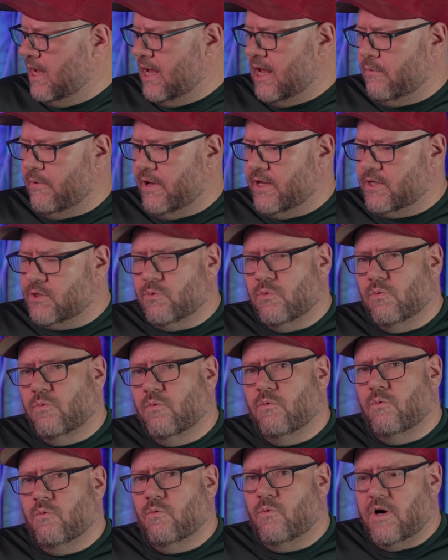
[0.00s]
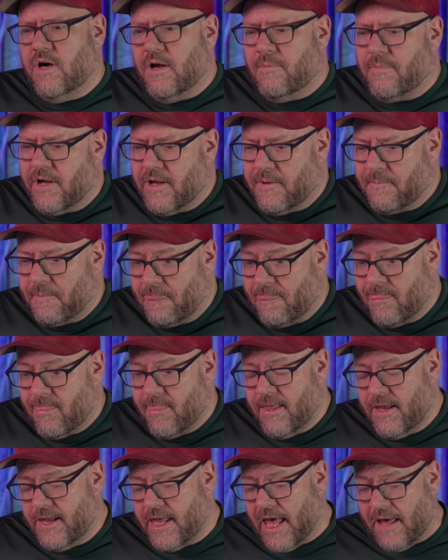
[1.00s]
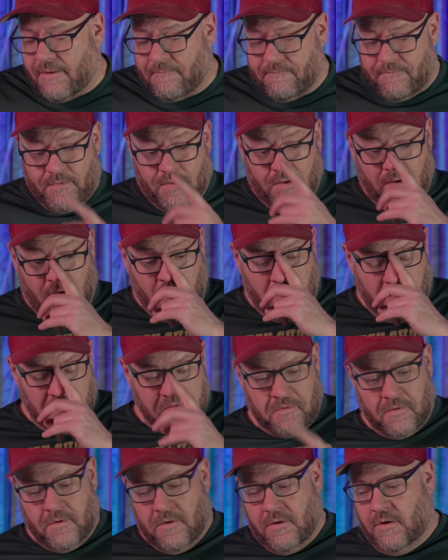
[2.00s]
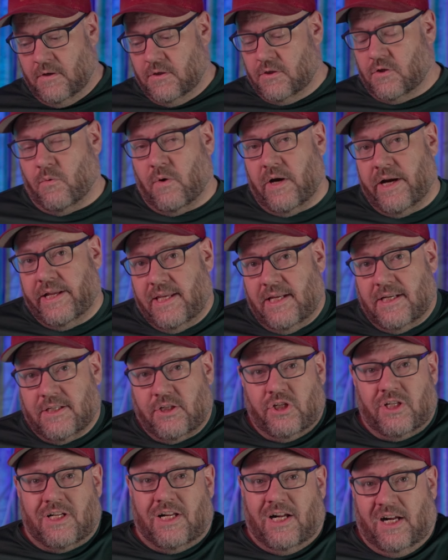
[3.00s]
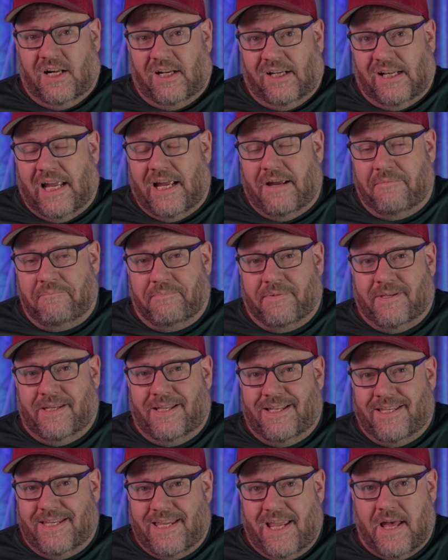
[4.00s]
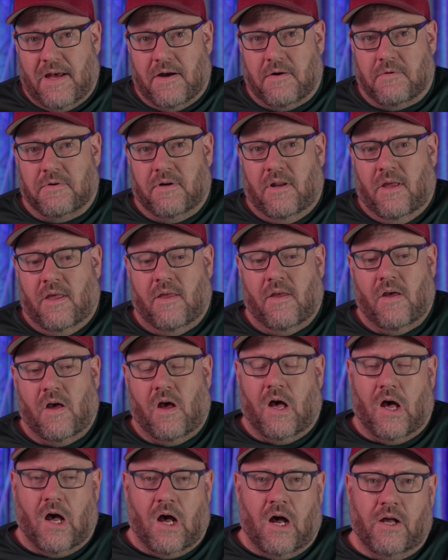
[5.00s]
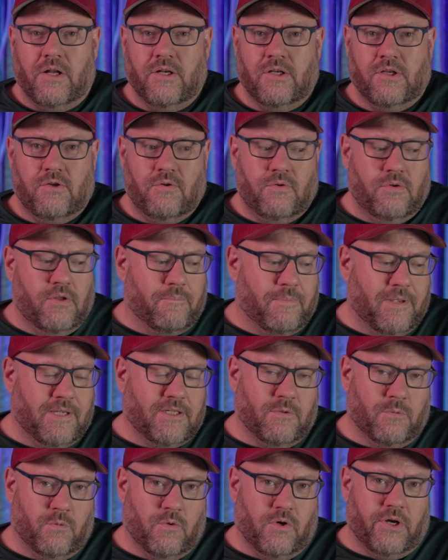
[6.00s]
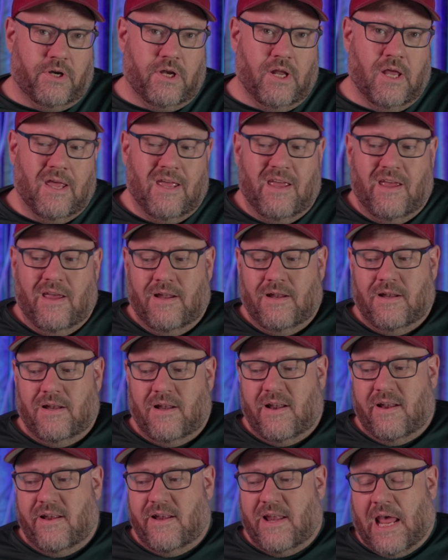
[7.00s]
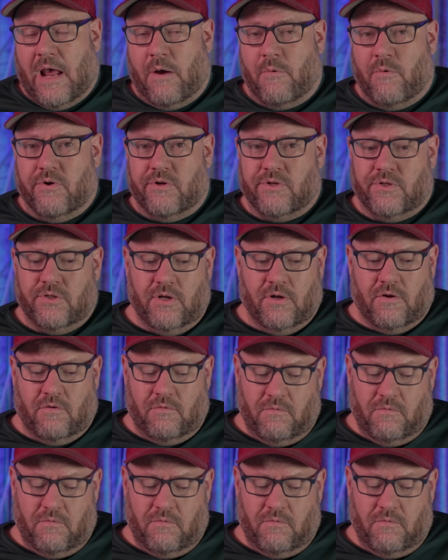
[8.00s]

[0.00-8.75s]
Anyways, where am I? Yeah. So what I did is just clamped it down onto the piece of wood that was,